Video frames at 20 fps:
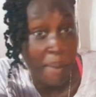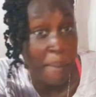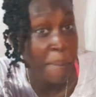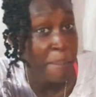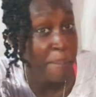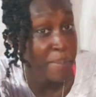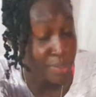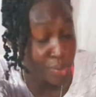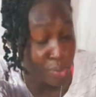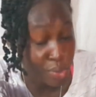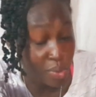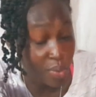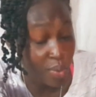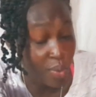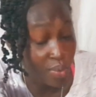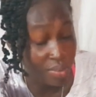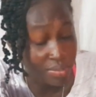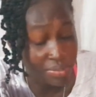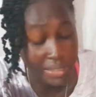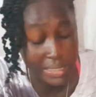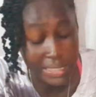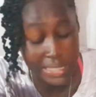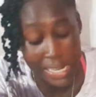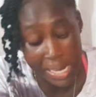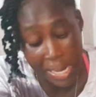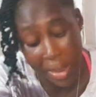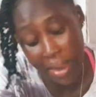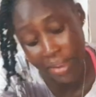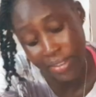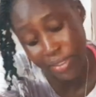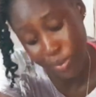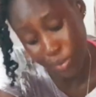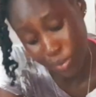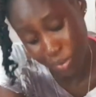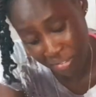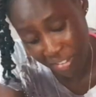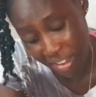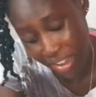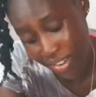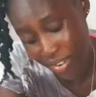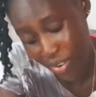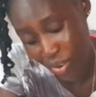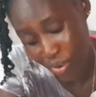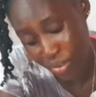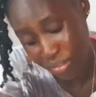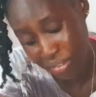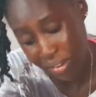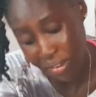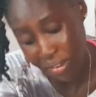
Me to know and you to find out.